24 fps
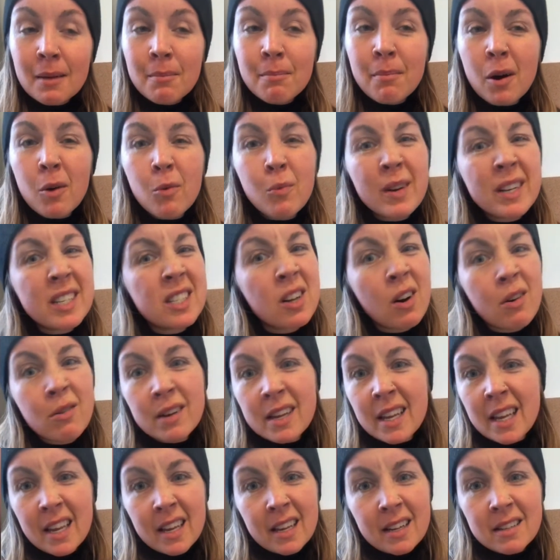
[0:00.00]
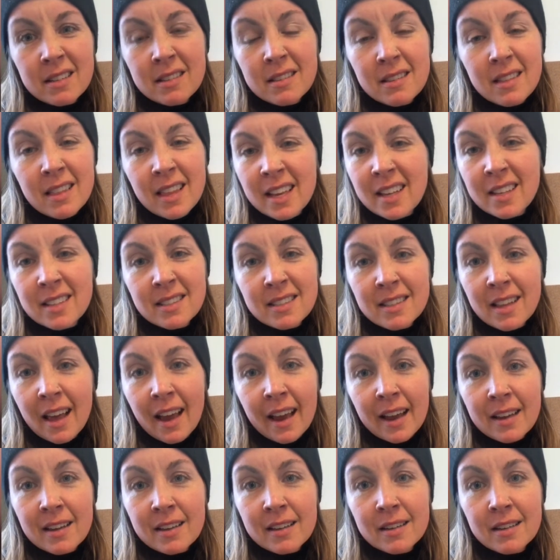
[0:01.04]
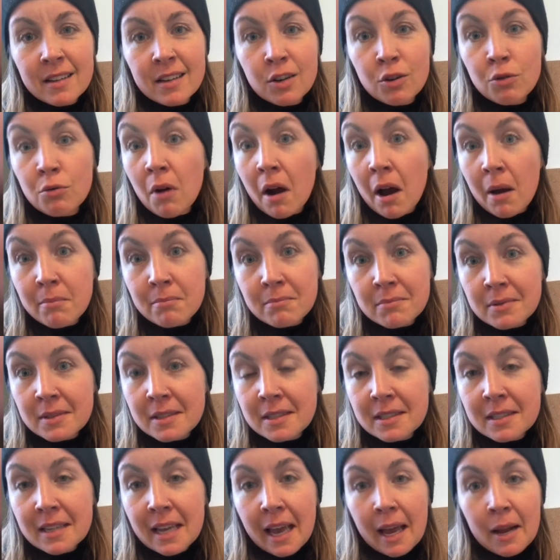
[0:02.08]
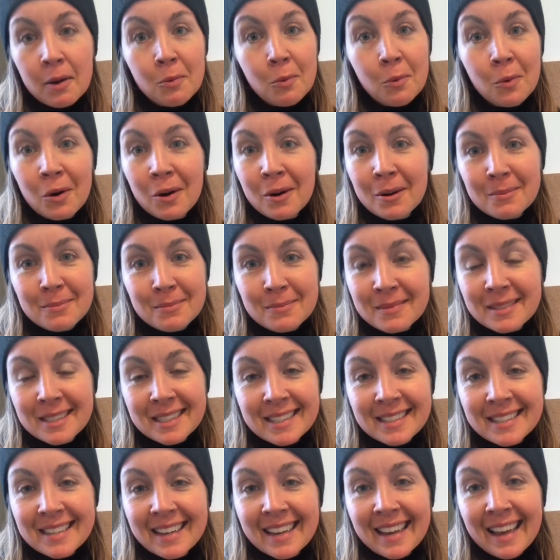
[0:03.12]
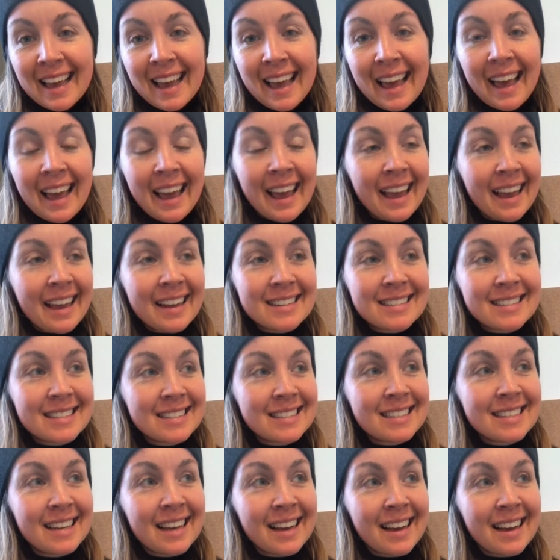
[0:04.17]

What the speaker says: but we don't eat things like grubs and worms and